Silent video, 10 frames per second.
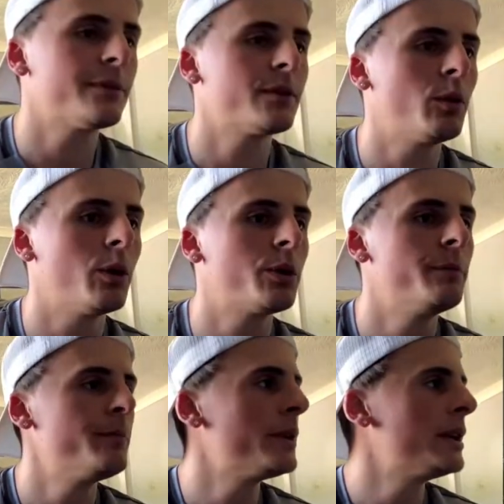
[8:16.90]

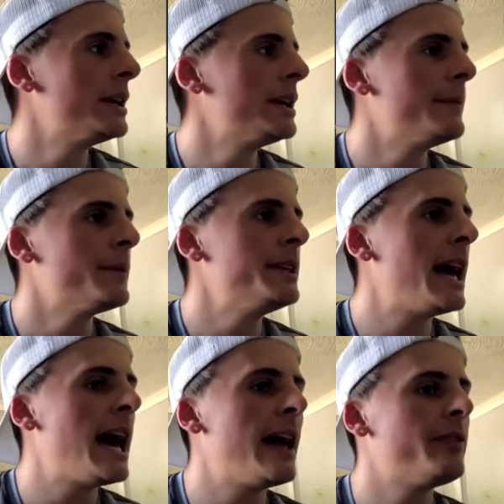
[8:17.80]
Welcome.
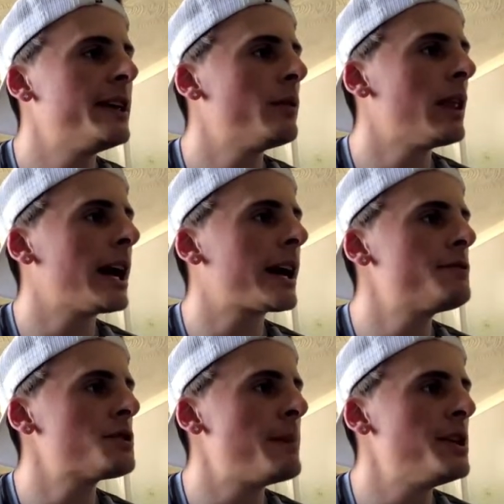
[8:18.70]
Yeah, like I've
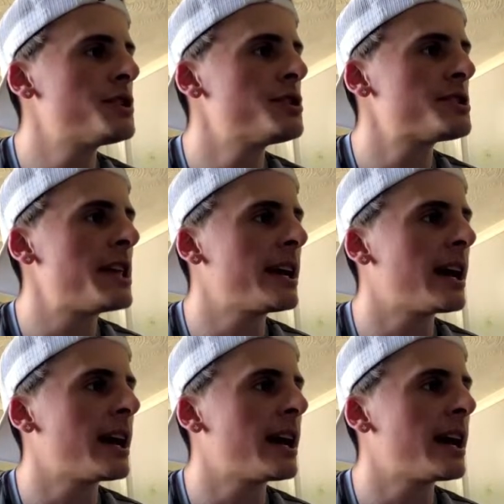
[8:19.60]
just mentioned just then,